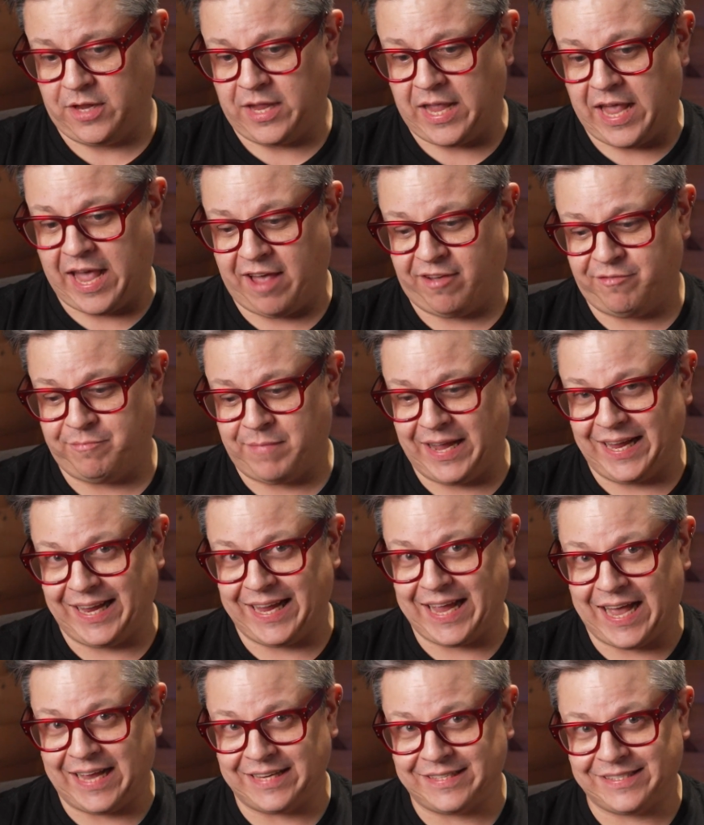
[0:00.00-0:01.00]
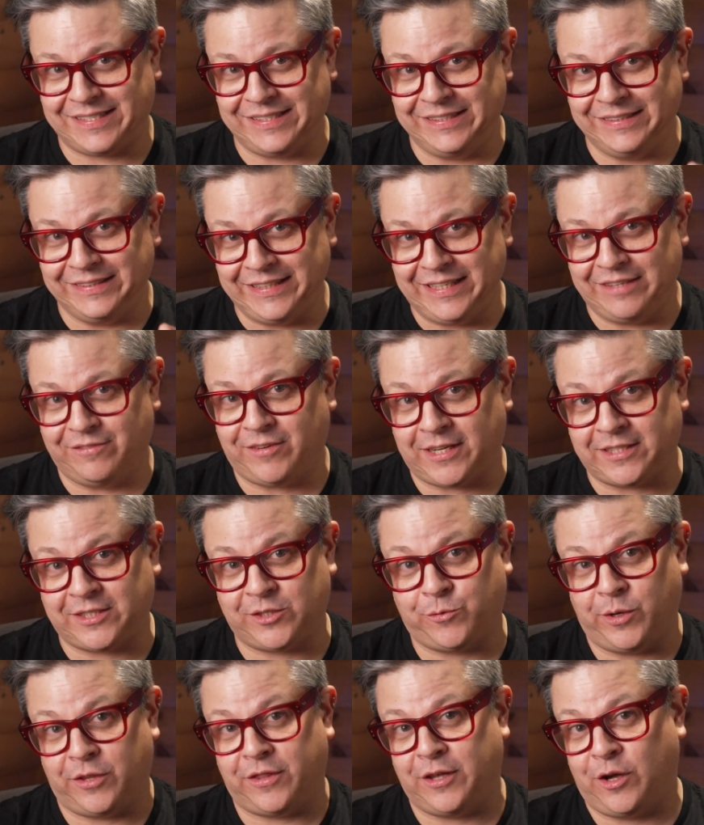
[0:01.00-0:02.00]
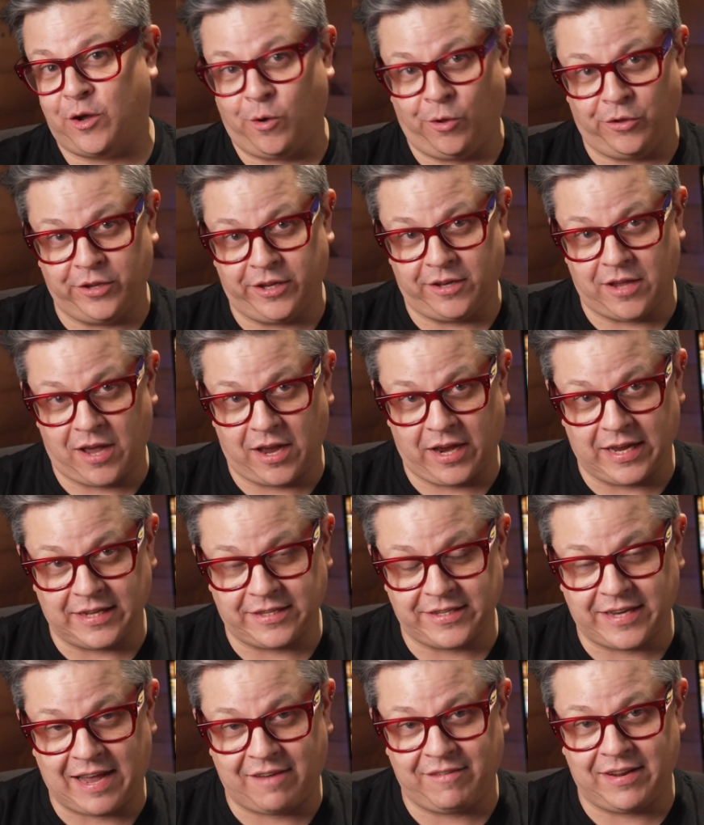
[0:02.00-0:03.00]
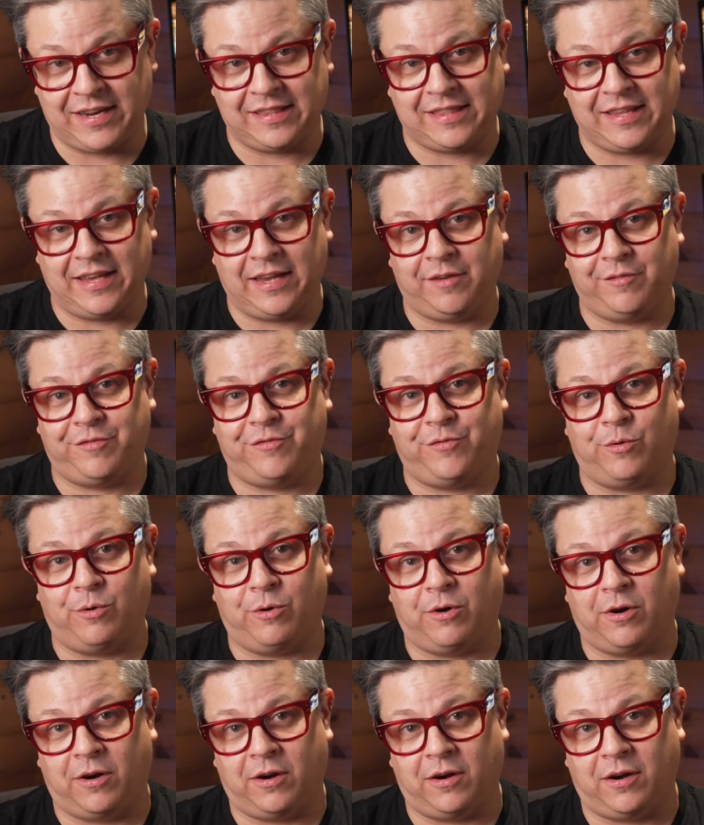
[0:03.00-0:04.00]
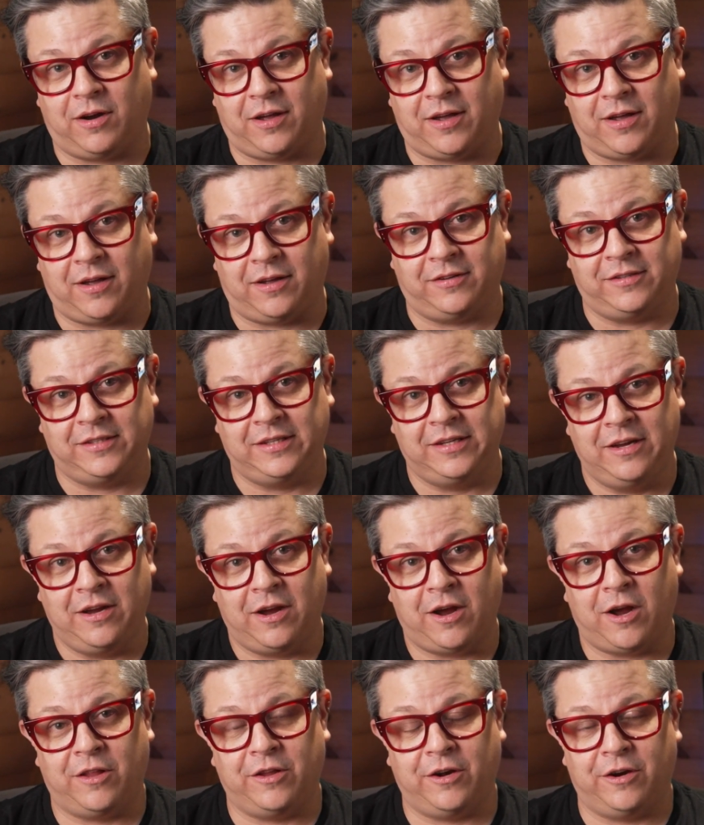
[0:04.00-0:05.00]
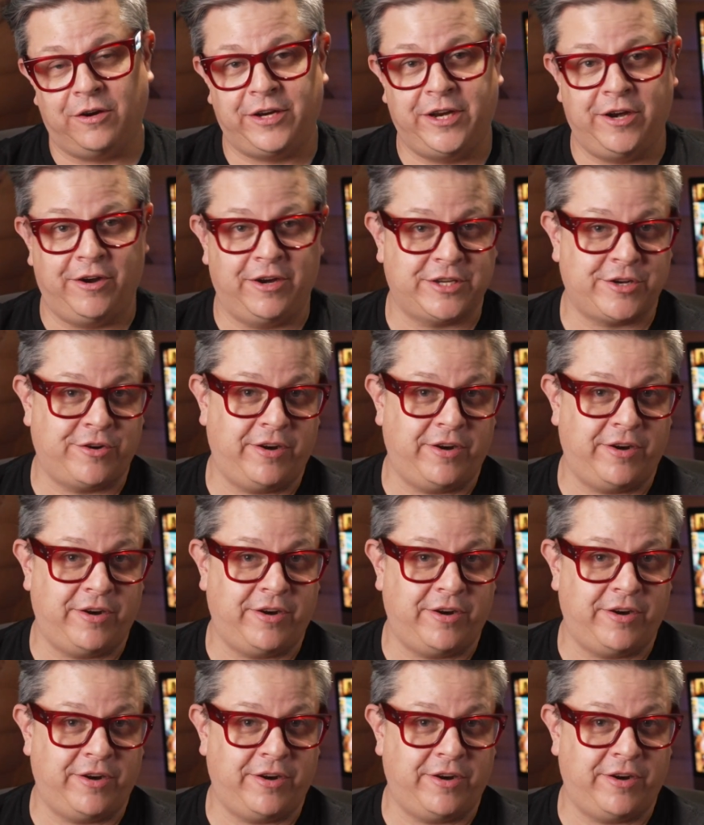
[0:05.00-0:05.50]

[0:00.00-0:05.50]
have my guests leave us with a golden nugget. Do you have anything for other curious